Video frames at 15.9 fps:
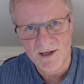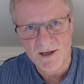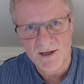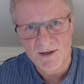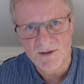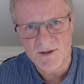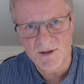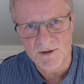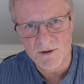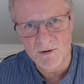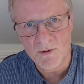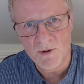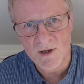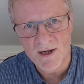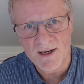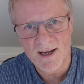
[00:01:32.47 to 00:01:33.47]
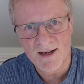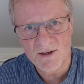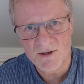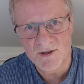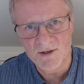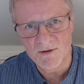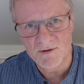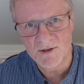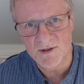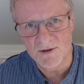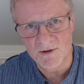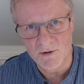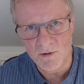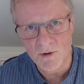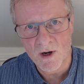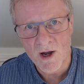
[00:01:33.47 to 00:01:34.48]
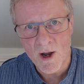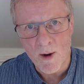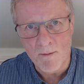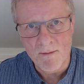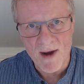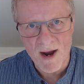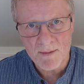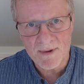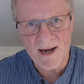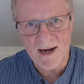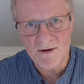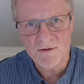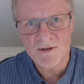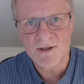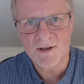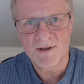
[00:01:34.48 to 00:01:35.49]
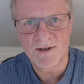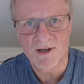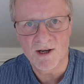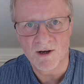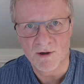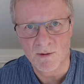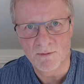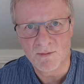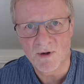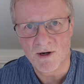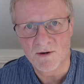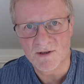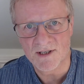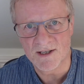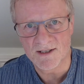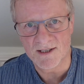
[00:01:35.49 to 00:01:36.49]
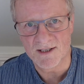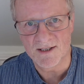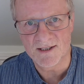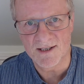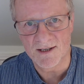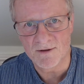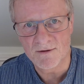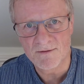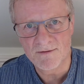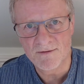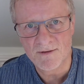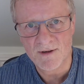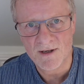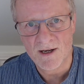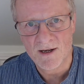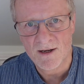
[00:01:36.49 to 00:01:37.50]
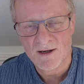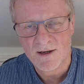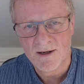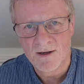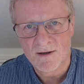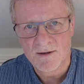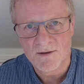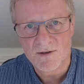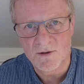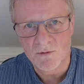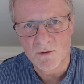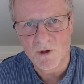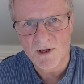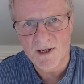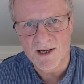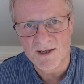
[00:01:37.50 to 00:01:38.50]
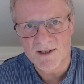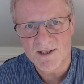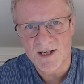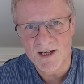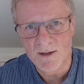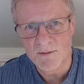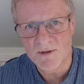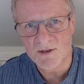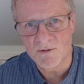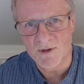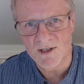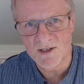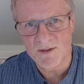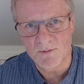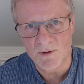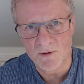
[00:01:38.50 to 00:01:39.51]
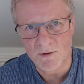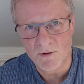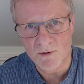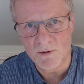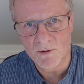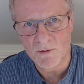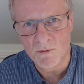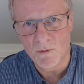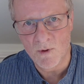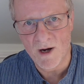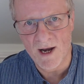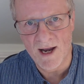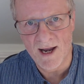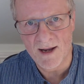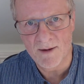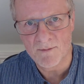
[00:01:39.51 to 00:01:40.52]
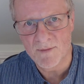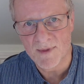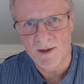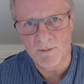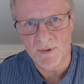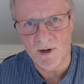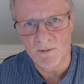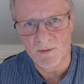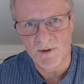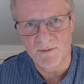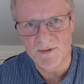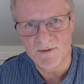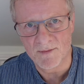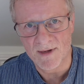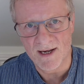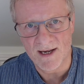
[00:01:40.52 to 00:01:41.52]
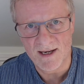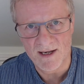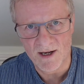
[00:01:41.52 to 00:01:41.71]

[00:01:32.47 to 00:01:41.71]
to get you to map out the current process itself, to work in teams to explore where the problems may